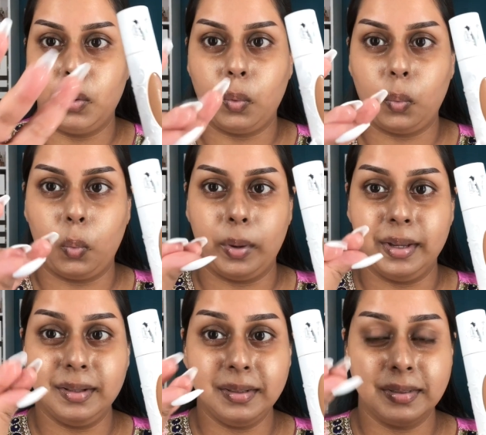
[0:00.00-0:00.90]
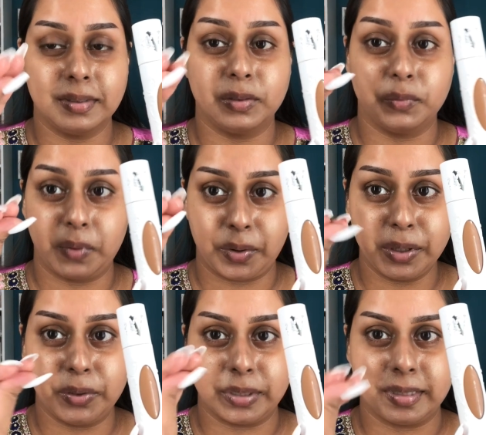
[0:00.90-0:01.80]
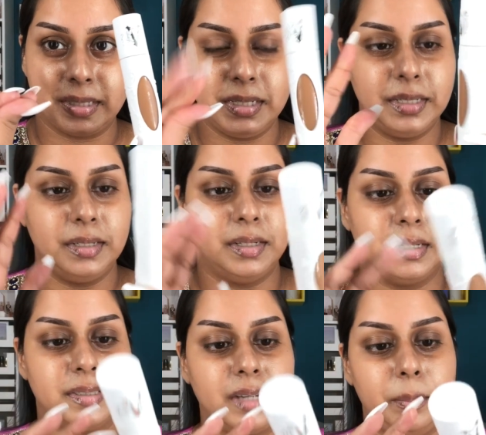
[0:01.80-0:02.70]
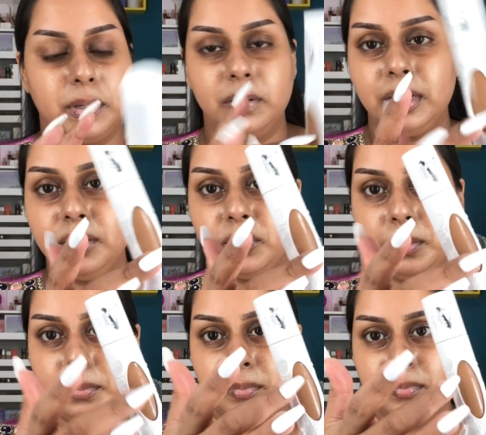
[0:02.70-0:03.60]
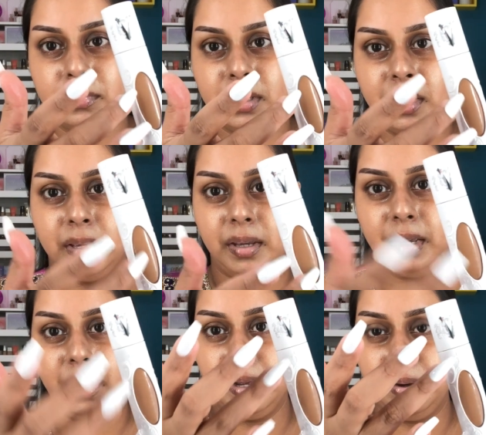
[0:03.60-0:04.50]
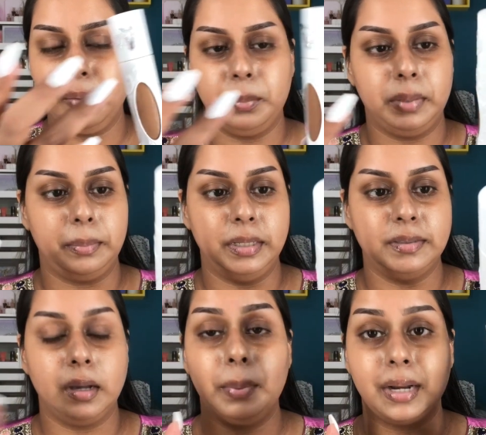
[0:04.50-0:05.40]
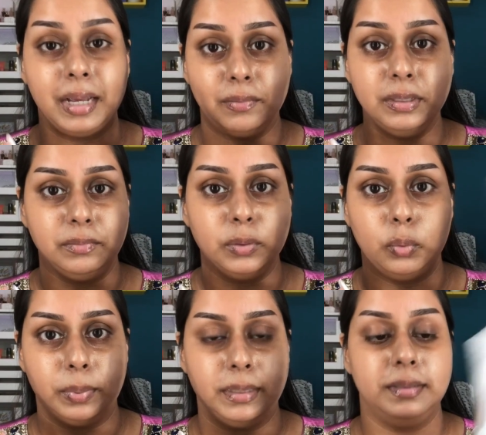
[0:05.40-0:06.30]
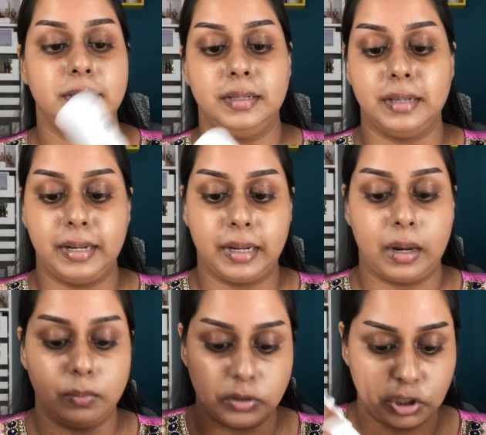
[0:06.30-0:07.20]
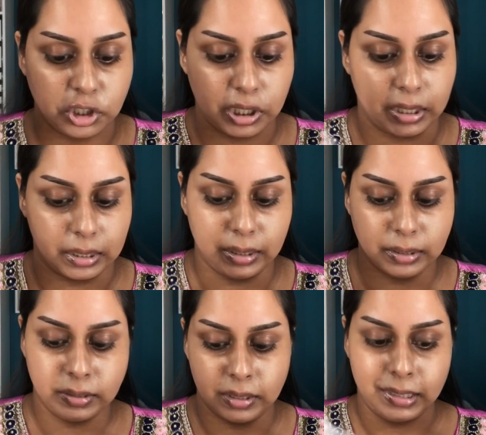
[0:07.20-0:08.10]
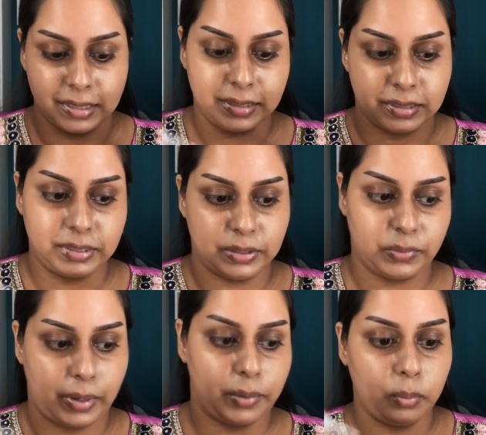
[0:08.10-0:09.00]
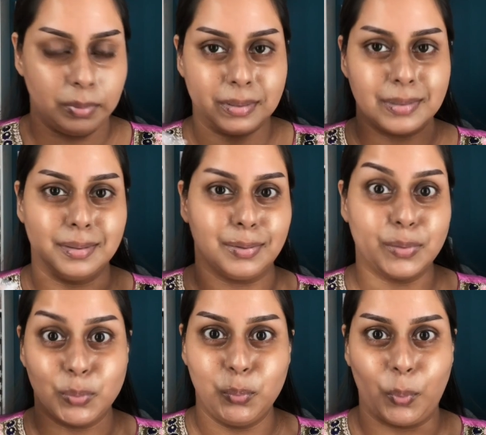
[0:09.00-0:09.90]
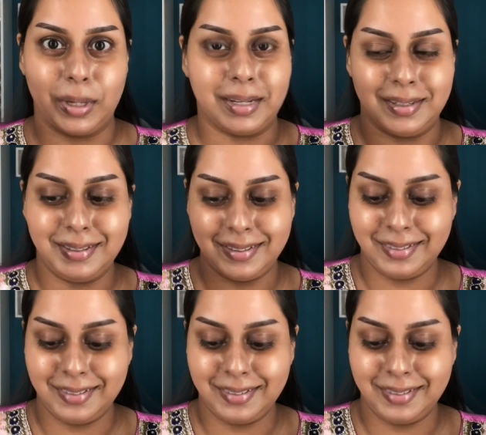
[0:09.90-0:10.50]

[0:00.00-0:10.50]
oil, it's very greasy. It's coming out like from here or maybe the top, and I haven't even opened this yet. Like I was just shaking it, so I hope this is not too oily.